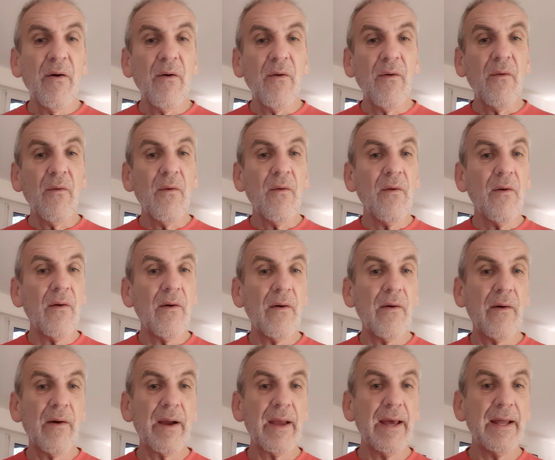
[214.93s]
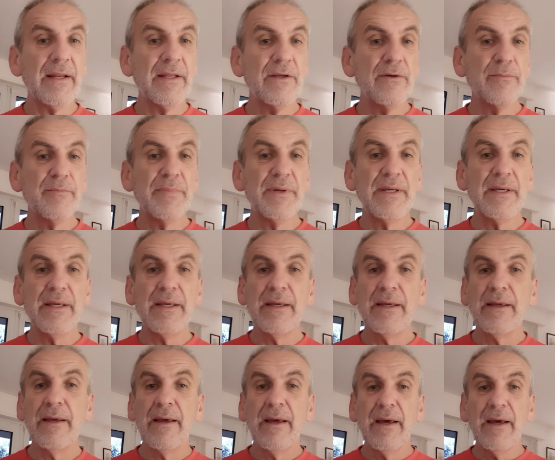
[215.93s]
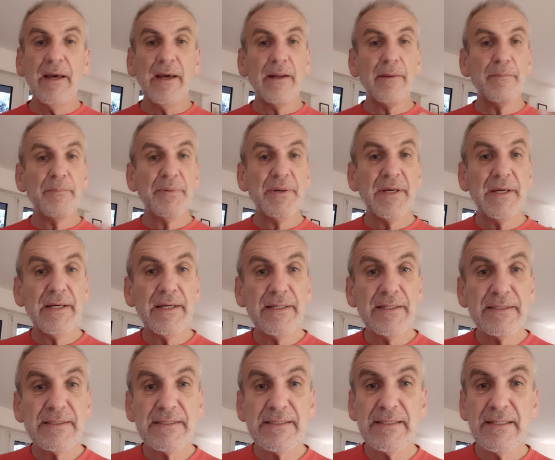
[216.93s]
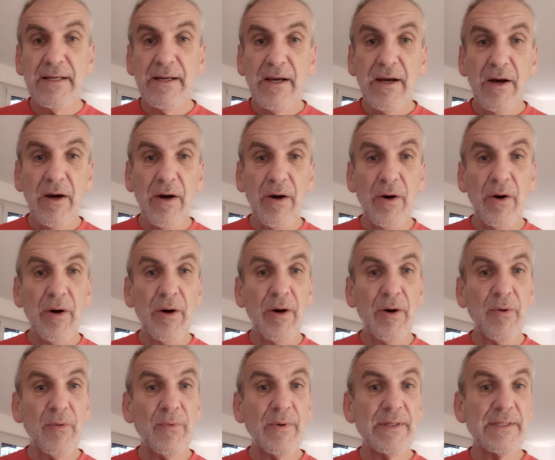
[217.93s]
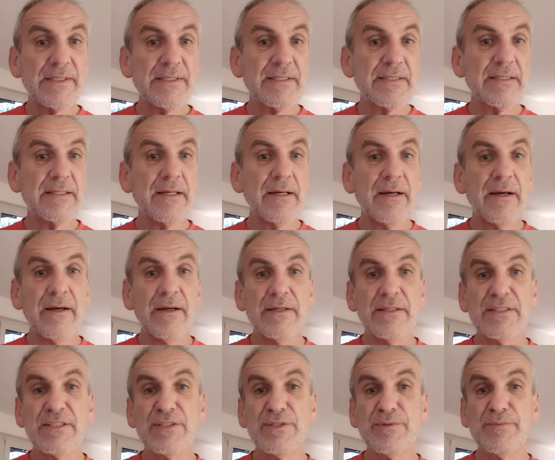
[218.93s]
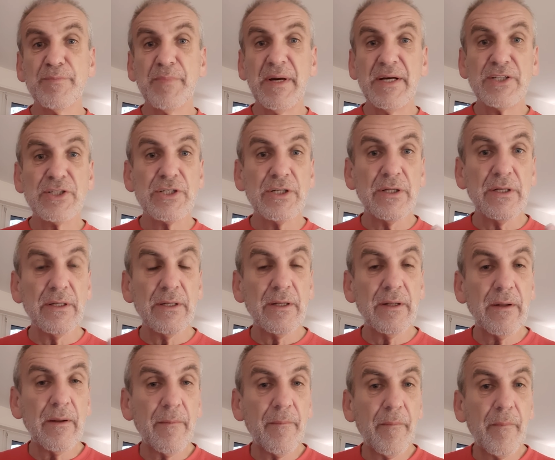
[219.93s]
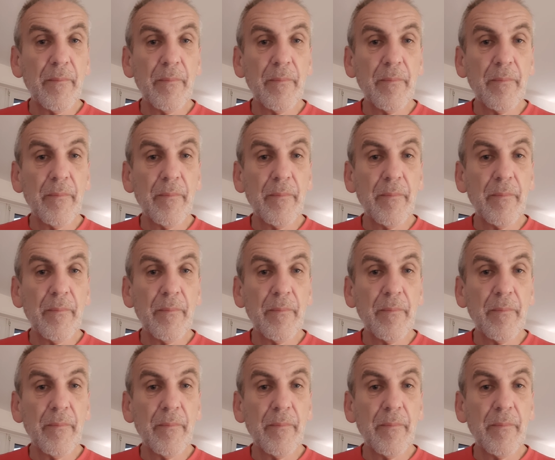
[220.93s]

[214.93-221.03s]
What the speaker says: Or can you be in peace with special